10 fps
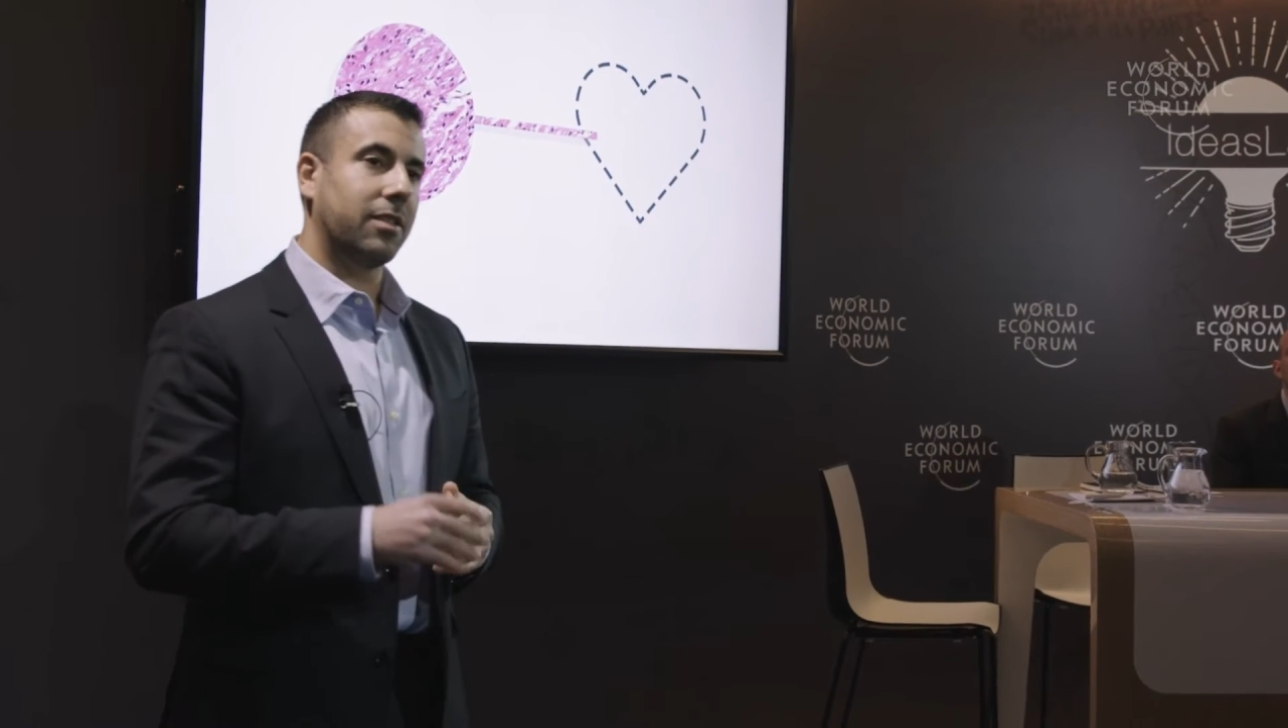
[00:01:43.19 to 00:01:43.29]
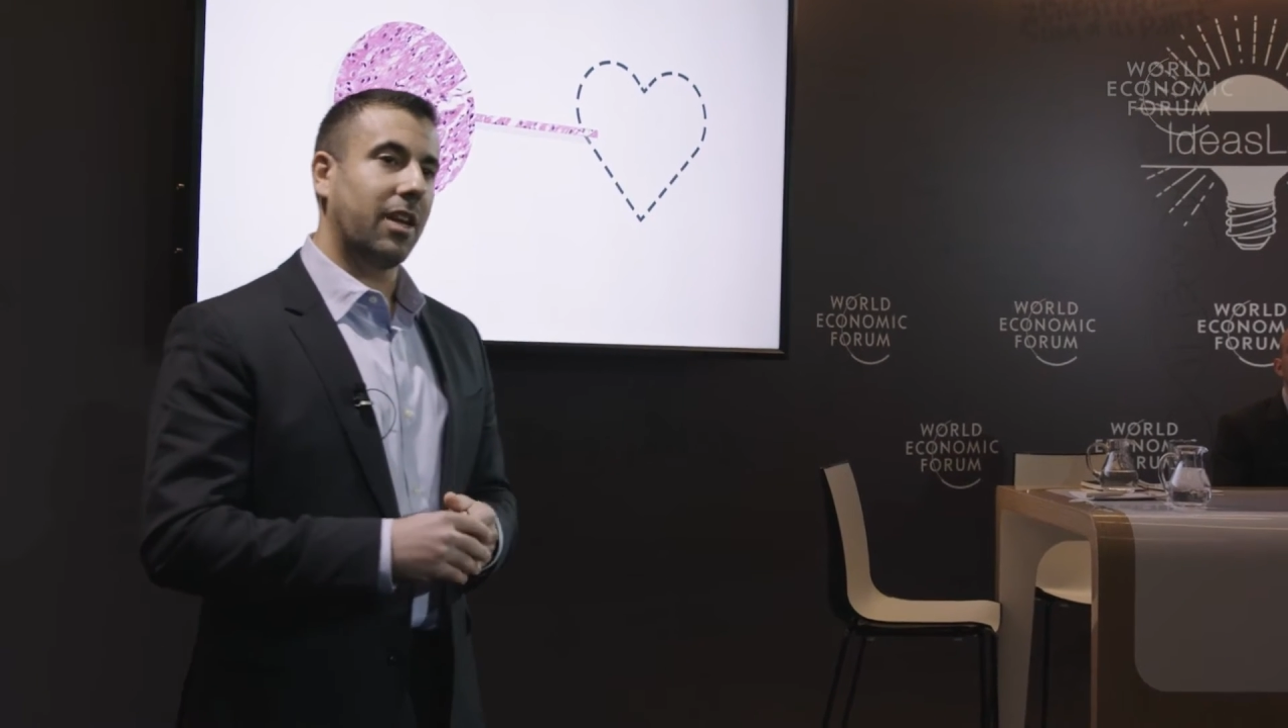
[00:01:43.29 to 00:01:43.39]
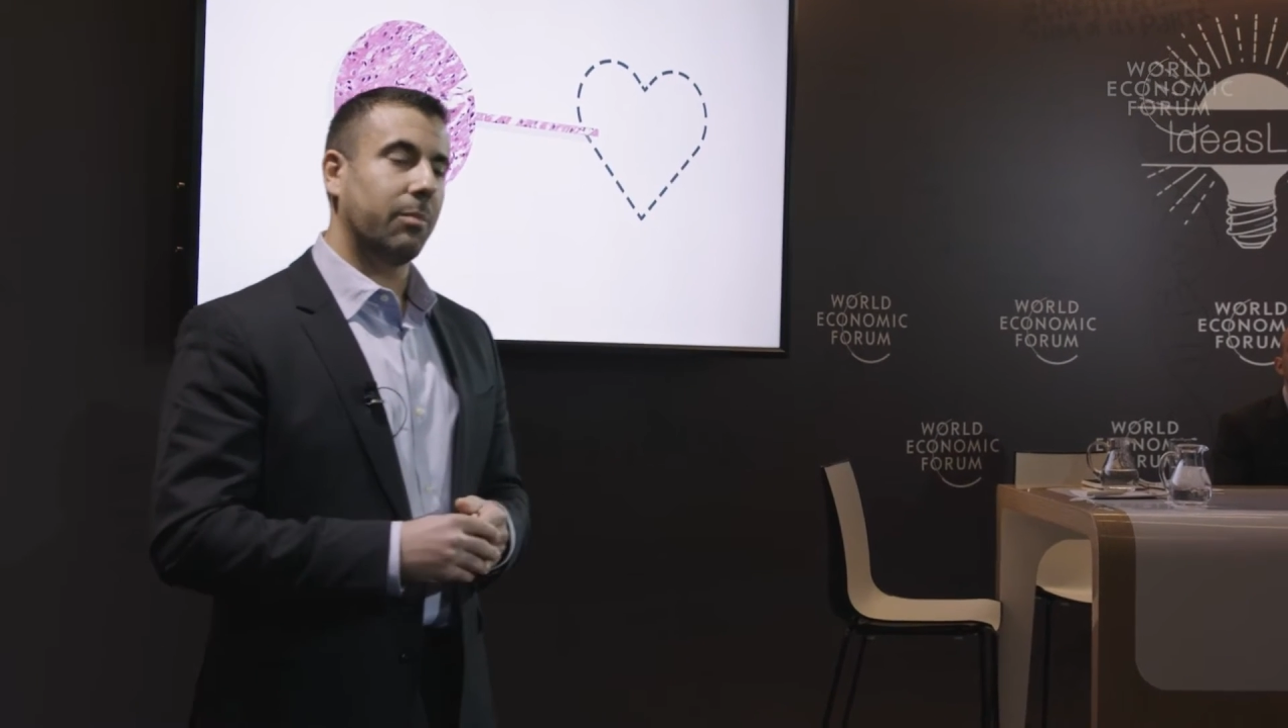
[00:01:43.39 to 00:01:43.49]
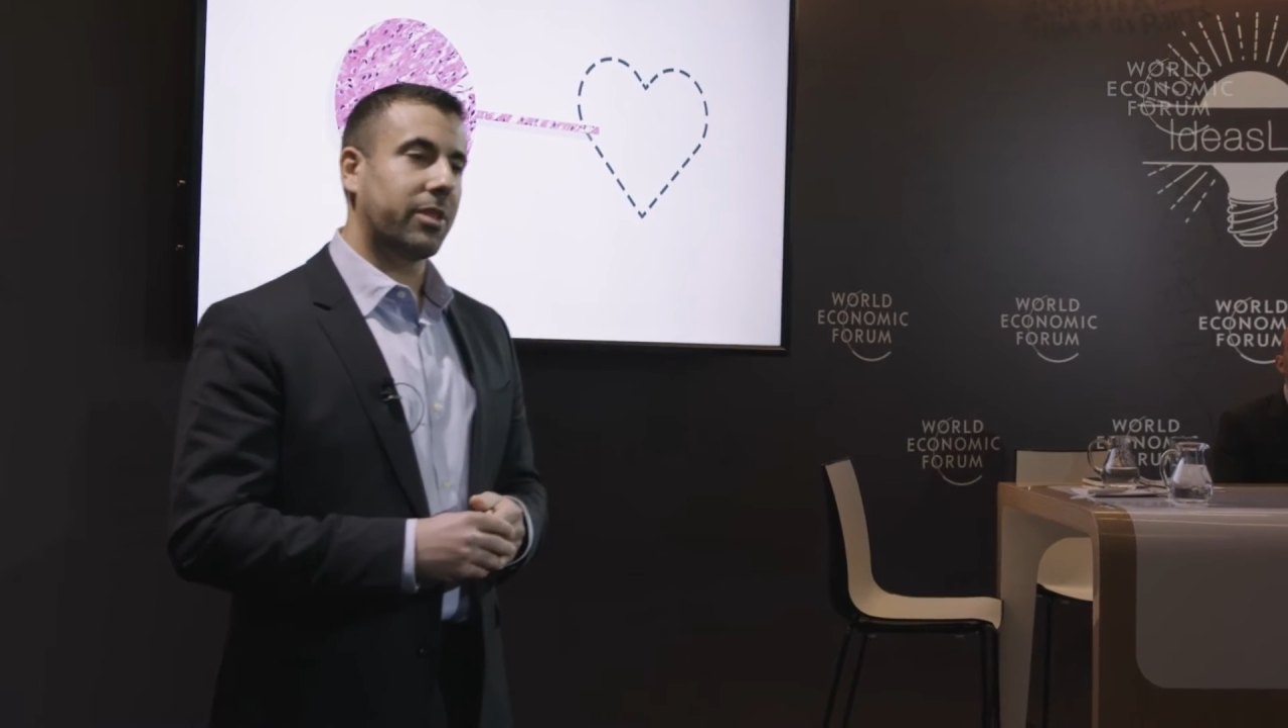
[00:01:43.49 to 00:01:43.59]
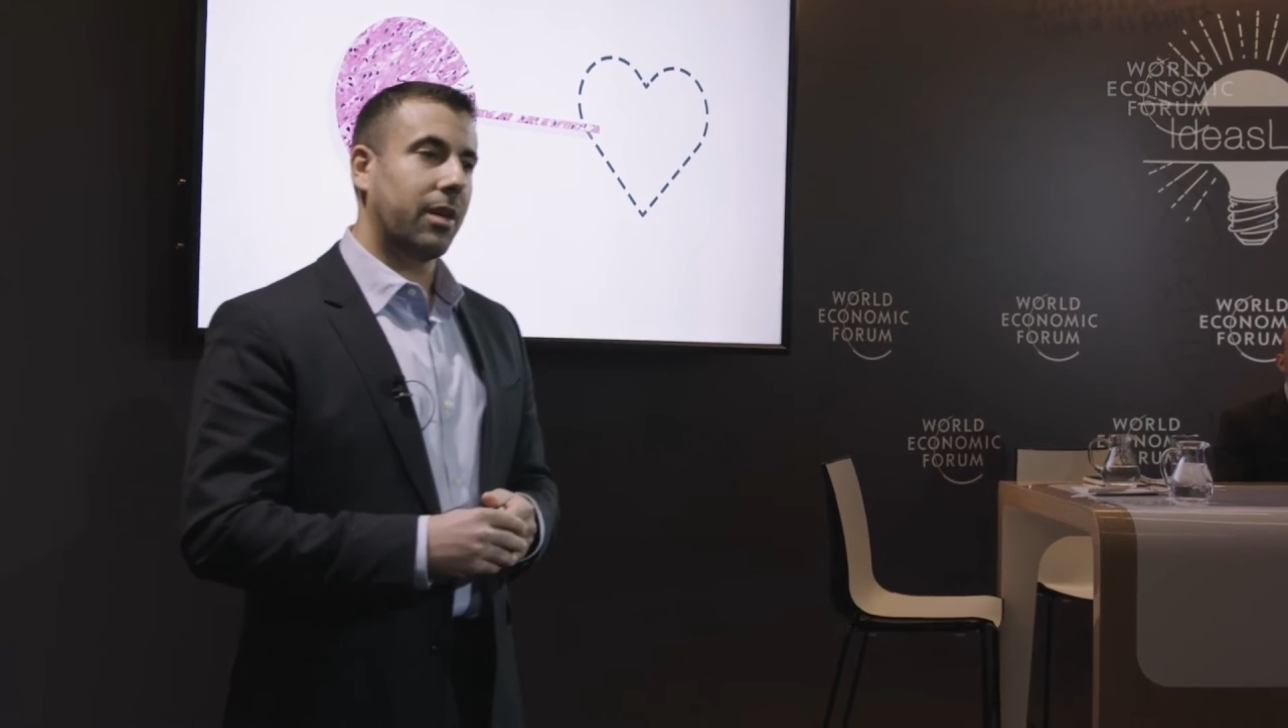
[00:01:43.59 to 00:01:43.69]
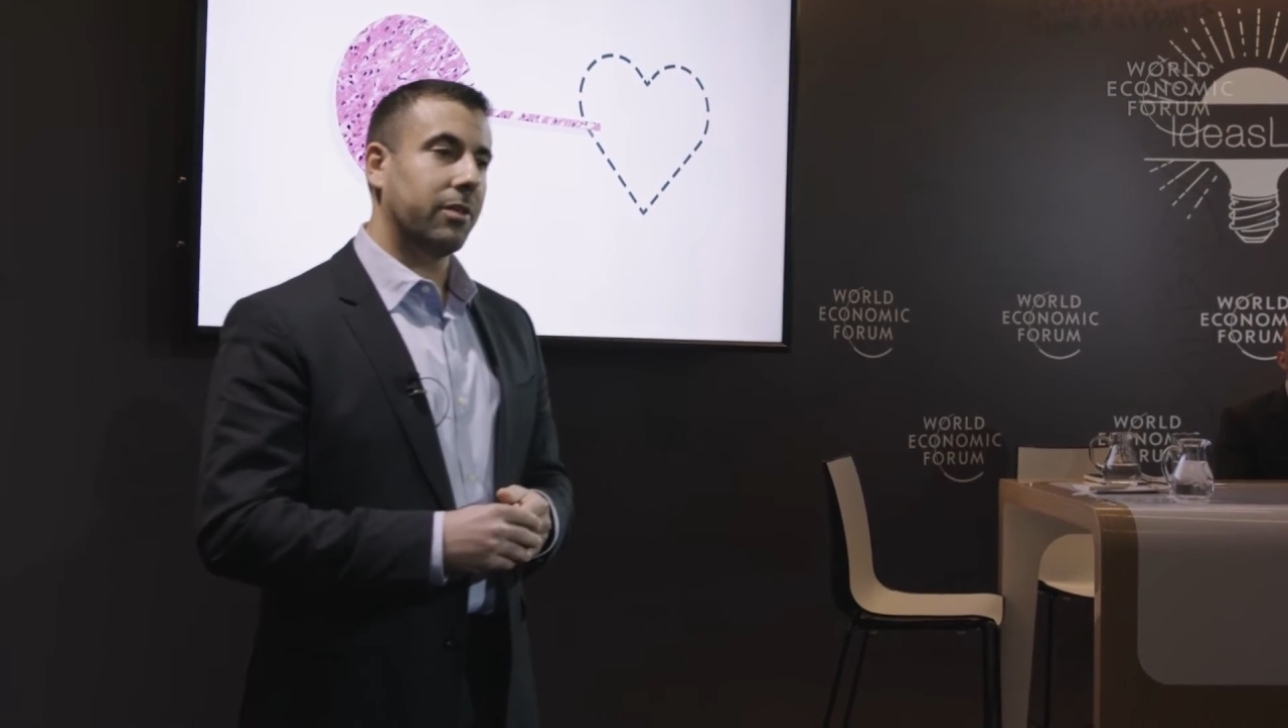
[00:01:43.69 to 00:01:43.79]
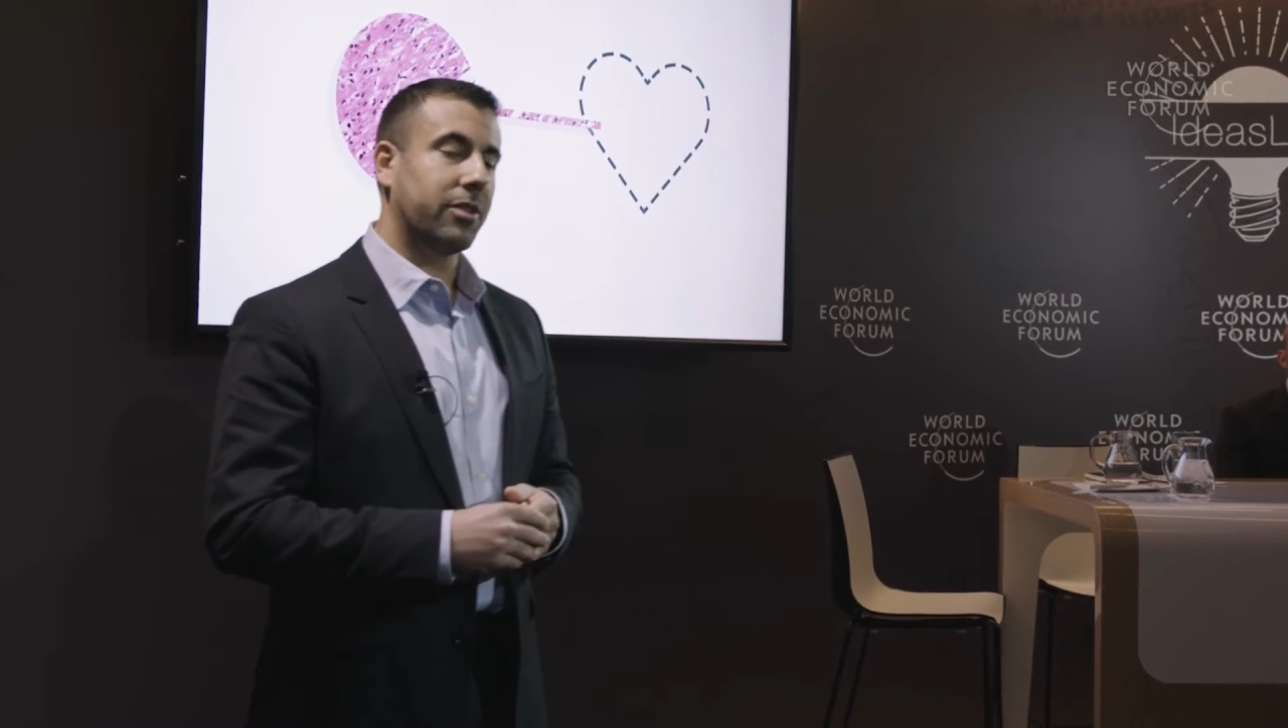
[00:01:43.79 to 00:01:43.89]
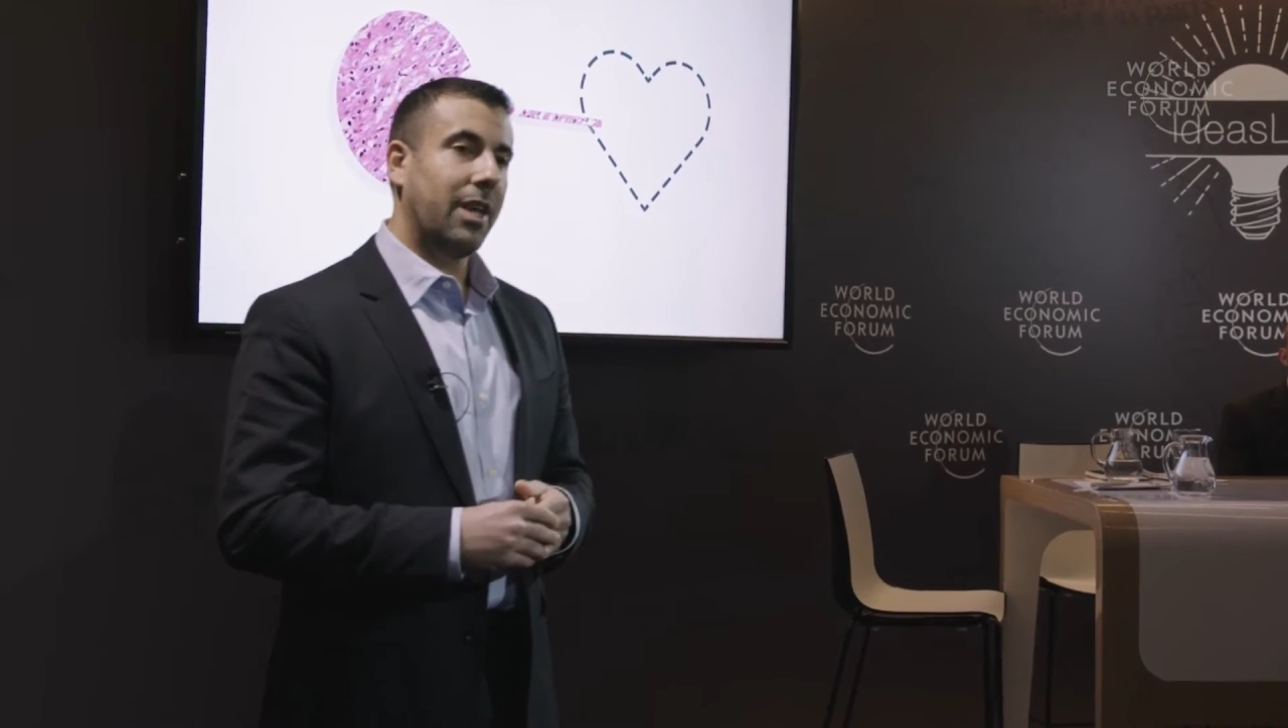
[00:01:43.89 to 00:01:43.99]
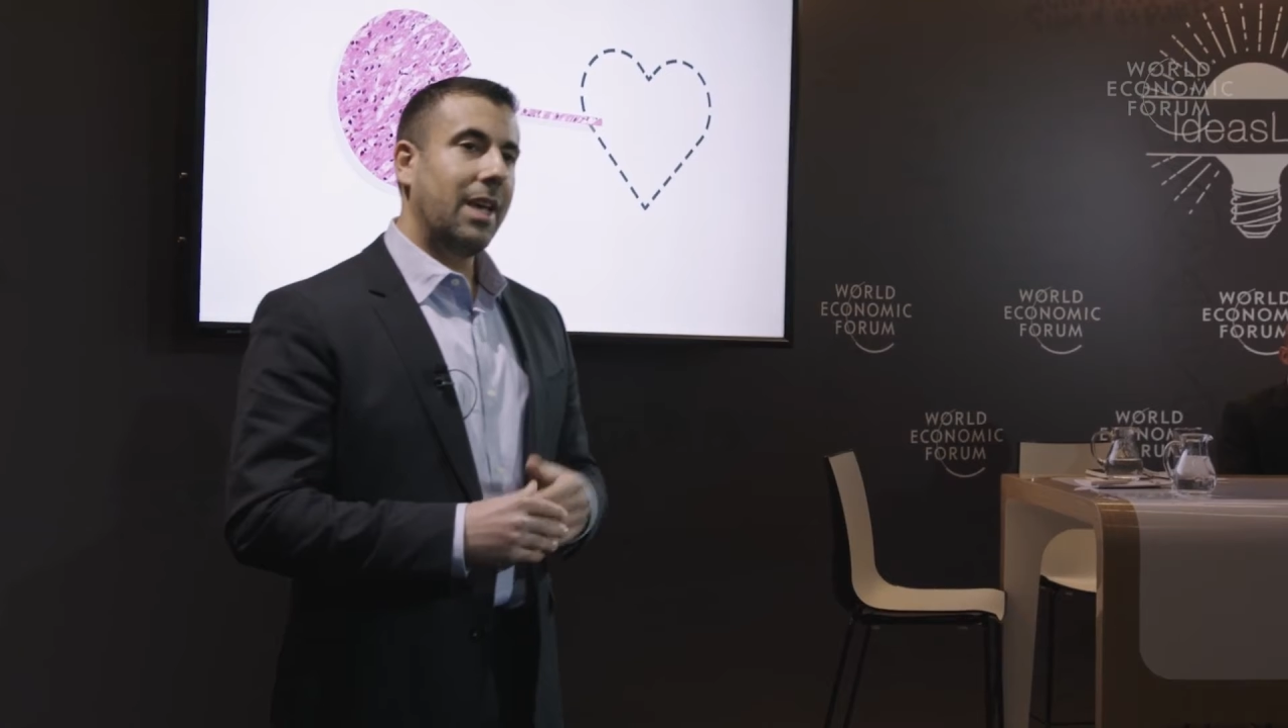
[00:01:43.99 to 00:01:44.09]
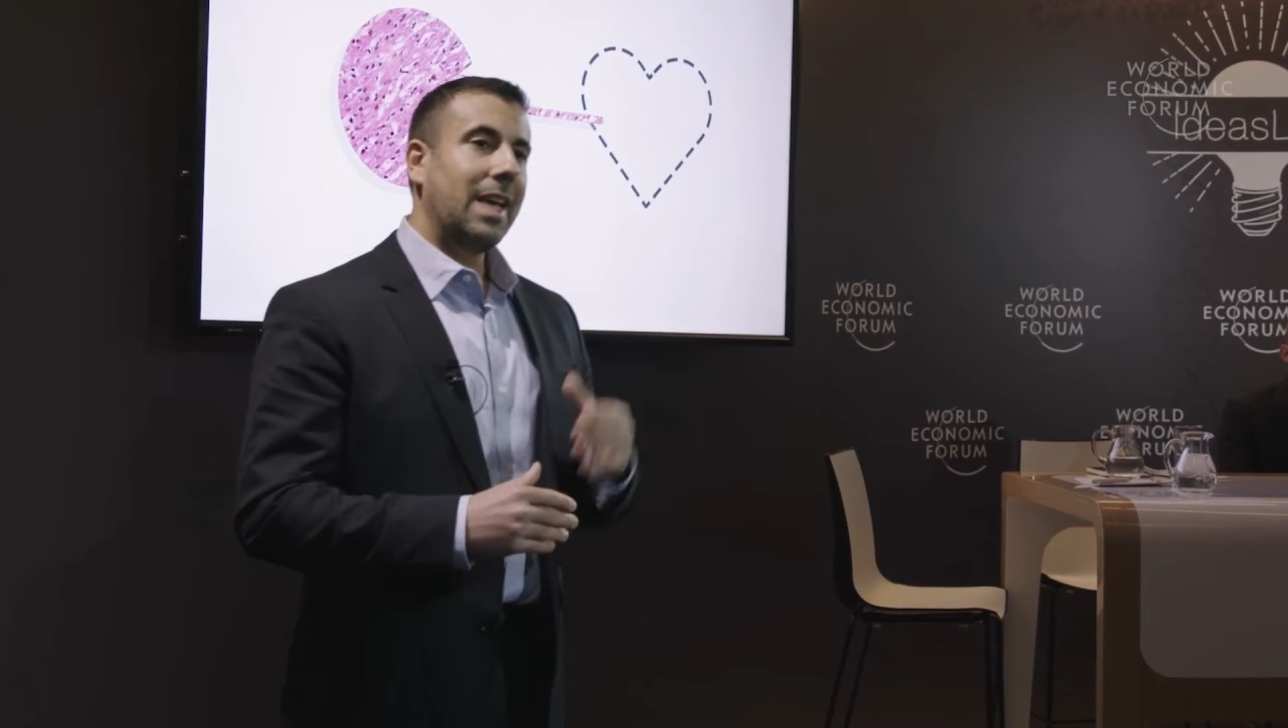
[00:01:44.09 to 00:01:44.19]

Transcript: stem cells